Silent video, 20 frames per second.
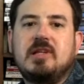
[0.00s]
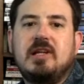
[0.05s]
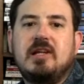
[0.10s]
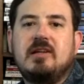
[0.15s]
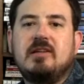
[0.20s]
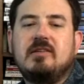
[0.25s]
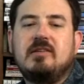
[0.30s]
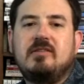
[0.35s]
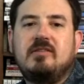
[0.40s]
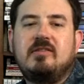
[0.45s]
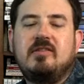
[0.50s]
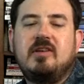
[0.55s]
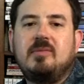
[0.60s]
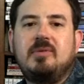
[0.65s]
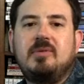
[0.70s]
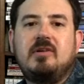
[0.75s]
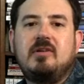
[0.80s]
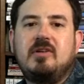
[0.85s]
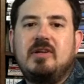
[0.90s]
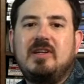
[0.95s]
And
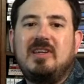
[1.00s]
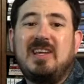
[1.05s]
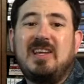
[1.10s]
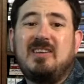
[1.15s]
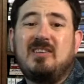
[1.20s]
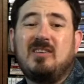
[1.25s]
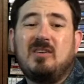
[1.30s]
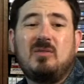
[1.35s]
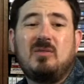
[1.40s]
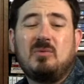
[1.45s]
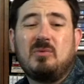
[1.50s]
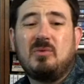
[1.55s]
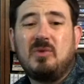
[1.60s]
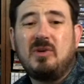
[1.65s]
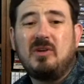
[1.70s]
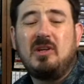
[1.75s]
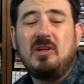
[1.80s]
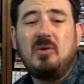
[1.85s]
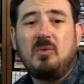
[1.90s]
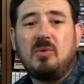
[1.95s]
typically they don't
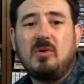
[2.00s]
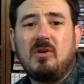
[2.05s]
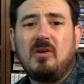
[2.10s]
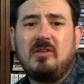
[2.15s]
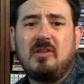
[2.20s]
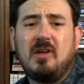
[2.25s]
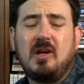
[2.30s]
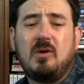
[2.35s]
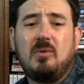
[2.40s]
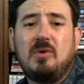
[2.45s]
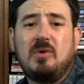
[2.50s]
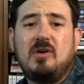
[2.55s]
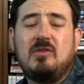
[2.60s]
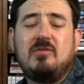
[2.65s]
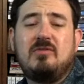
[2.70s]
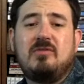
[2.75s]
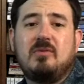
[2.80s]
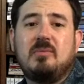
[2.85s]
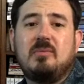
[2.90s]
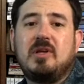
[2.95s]
really work that
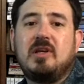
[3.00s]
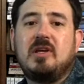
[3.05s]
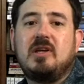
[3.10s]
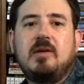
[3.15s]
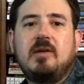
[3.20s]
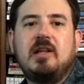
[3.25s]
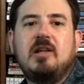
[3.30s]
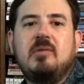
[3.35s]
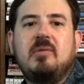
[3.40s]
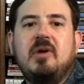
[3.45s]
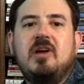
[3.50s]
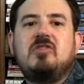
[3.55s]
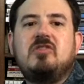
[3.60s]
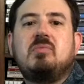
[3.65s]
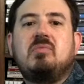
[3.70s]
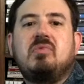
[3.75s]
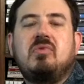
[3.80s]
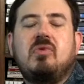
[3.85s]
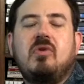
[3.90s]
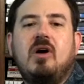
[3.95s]
well for me. And the
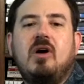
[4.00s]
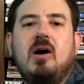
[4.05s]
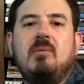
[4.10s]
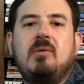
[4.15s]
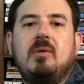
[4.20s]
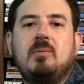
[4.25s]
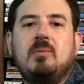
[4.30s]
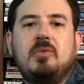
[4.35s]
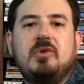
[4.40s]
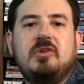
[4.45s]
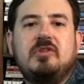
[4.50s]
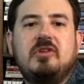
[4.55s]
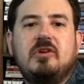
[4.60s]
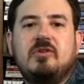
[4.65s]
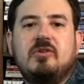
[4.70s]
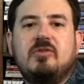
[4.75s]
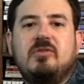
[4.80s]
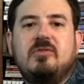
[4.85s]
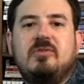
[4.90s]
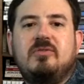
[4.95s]
major problem with
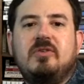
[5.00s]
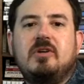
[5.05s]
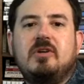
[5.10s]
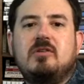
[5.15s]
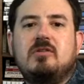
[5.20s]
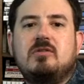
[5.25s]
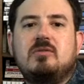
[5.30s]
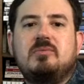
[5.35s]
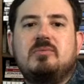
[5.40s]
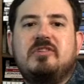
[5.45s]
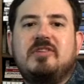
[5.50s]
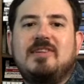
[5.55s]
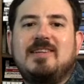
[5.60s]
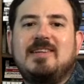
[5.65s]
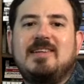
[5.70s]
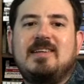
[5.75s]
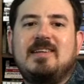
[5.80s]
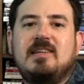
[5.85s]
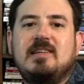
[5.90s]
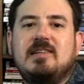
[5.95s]
those films
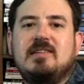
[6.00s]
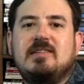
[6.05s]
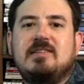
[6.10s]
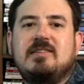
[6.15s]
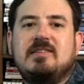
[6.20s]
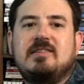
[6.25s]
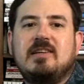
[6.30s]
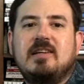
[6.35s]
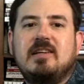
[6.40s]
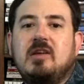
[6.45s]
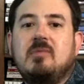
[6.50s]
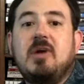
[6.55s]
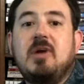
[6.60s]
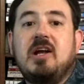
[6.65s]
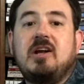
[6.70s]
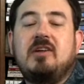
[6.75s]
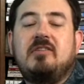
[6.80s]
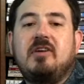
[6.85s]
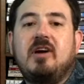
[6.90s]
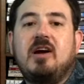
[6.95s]
is the
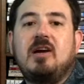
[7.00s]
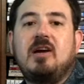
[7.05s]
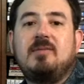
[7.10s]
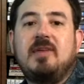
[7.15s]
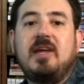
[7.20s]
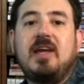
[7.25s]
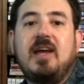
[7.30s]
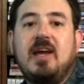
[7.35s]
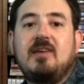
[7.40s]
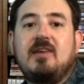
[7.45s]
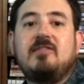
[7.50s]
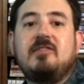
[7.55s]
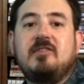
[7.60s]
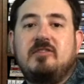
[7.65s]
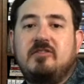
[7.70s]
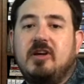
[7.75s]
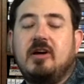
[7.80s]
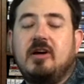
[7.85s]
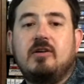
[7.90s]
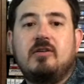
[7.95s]
amount of time they have to
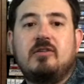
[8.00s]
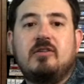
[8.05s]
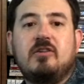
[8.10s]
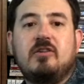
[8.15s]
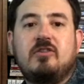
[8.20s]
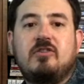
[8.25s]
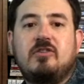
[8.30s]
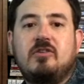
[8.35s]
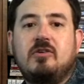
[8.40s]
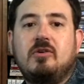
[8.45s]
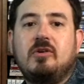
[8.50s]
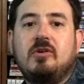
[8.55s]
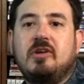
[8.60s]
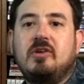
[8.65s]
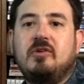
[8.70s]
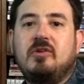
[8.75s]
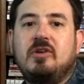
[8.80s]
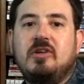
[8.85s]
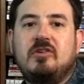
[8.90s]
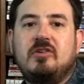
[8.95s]
tell their
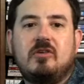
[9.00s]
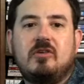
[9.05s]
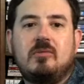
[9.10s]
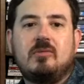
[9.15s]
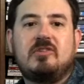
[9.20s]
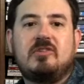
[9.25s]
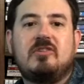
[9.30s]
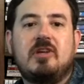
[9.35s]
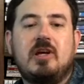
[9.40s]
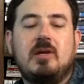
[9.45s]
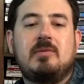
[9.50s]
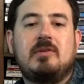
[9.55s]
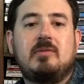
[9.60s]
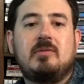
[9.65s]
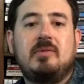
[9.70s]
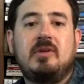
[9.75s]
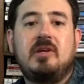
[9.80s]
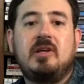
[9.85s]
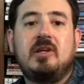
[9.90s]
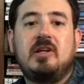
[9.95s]
story. You so much time at
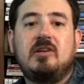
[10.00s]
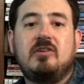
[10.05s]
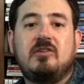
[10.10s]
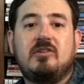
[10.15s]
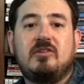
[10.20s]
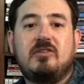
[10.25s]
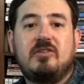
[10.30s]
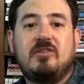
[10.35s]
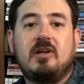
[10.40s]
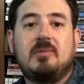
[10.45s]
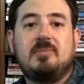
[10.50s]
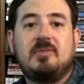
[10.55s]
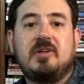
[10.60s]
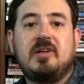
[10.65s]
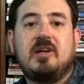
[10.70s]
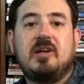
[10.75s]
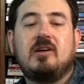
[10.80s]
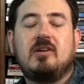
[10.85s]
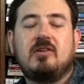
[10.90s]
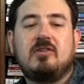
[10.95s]
the beginning to set up the
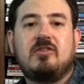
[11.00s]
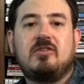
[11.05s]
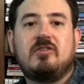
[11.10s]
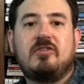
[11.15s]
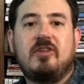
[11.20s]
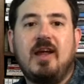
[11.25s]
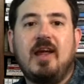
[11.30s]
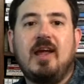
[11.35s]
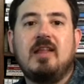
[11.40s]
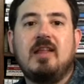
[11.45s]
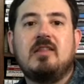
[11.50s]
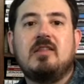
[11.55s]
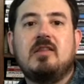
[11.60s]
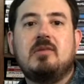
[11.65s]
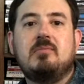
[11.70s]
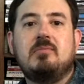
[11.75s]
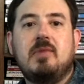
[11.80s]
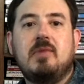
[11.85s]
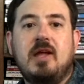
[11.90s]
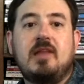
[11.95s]
characters and
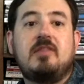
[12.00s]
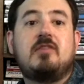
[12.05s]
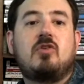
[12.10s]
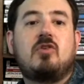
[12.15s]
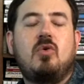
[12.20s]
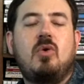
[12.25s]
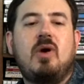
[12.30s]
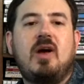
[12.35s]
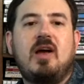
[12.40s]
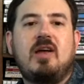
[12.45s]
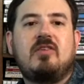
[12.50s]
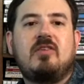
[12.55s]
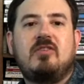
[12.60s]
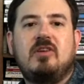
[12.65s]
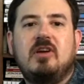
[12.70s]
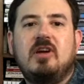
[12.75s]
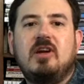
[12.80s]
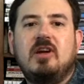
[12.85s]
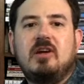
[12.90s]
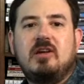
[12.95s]
the
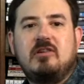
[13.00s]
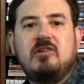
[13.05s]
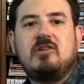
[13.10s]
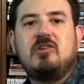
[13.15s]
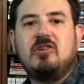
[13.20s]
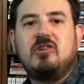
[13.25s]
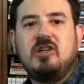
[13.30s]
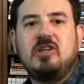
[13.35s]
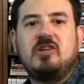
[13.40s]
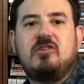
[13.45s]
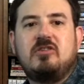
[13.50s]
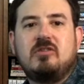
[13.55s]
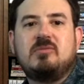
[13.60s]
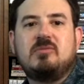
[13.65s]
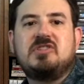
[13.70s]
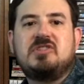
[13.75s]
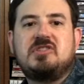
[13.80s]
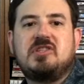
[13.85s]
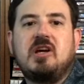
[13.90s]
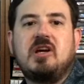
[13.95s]
quest. And then you need so
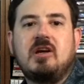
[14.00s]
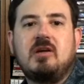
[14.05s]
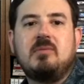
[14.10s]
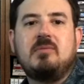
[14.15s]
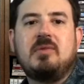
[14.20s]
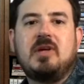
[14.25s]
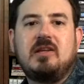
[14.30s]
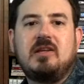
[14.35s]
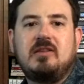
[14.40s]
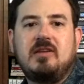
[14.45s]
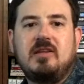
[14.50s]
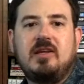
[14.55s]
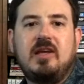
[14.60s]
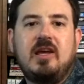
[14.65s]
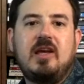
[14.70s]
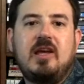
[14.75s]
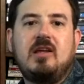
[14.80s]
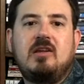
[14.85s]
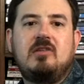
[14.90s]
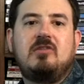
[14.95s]
much time at the
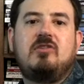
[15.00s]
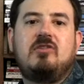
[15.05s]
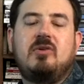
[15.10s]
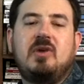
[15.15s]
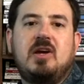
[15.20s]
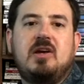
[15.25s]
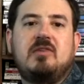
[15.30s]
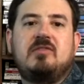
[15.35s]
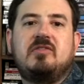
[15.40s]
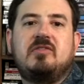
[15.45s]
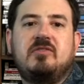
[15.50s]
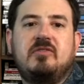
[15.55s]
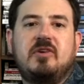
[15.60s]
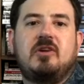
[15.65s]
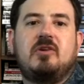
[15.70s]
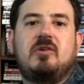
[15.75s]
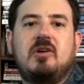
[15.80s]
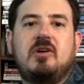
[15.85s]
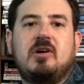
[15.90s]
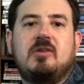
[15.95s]
end to have the
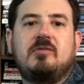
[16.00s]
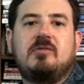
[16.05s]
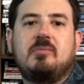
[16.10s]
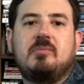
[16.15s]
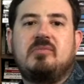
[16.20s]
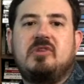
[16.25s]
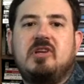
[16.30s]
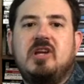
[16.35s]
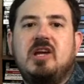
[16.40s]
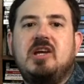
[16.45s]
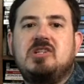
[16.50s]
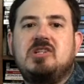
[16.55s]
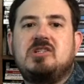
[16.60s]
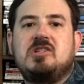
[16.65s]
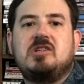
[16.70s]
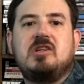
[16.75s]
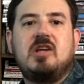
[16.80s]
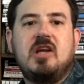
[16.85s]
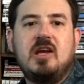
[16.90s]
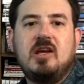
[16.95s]
final
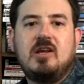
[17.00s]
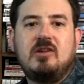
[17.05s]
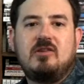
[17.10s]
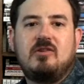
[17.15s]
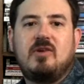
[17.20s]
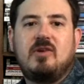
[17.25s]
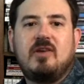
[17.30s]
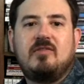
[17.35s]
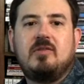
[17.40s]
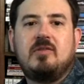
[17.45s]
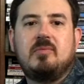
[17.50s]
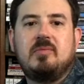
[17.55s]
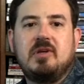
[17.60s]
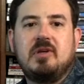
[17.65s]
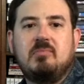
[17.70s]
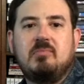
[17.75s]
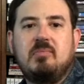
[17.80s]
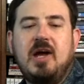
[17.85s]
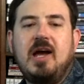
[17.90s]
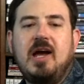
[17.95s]
confrontation, you have the
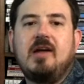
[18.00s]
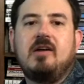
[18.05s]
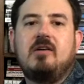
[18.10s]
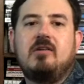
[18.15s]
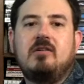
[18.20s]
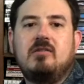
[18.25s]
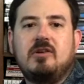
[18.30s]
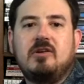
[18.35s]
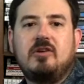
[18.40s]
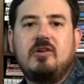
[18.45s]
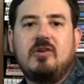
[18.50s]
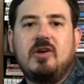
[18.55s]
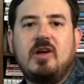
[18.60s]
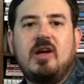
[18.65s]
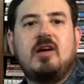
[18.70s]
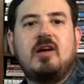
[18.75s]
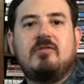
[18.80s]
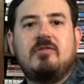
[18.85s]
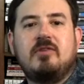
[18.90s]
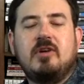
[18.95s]
big battle, and you
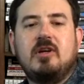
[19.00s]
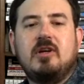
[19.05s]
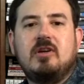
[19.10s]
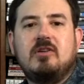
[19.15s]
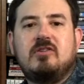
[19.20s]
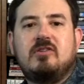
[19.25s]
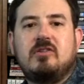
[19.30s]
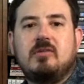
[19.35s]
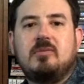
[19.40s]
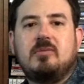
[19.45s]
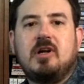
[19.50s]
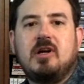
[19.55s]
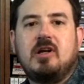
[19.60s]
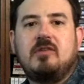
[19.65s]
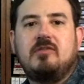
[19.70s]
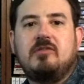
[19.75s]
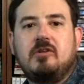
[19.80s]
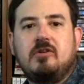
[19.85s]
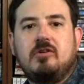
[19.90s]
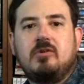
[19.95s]
have some
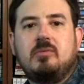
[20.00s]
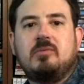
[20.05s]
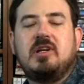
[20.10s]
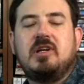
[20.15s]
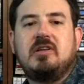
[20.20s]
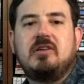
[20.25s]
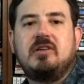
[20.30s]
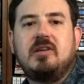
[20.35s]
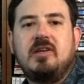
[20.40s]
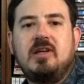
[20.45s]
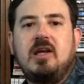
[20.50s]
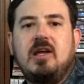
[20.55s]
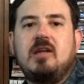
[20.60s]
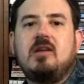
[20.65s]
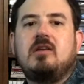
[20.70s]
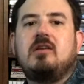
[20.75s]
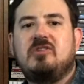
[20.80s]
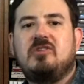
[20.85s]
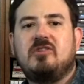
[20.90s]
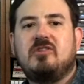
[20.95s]
kind of denouement at the
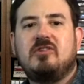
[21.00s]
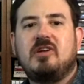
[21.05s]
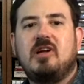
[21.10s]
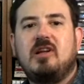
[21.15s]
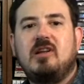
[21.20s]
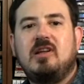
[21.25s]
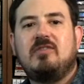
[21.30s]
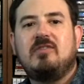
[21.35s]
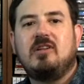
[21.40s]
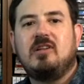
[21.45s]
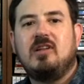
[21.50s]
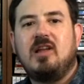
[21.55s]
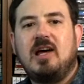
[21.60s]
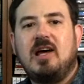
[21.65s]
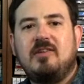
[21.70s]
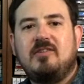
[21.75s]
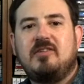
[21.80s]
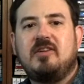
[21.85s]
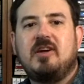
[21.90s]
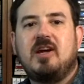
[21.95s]
end. Which does not leave a
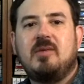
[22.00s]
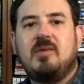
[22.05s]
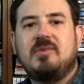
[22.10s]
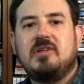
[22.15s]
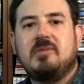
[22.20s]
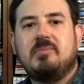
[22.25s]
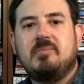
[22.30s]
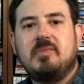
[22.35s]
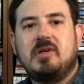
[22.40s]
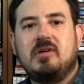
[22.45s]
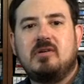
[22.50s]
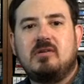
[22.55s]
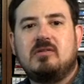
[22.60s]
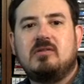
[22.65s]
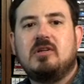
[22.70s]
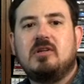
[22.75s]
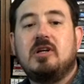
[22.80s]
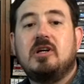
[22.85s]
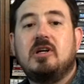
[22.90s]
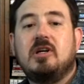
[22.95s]
lot of time in the
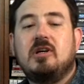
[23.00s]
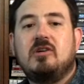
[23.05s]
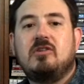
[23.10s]
middle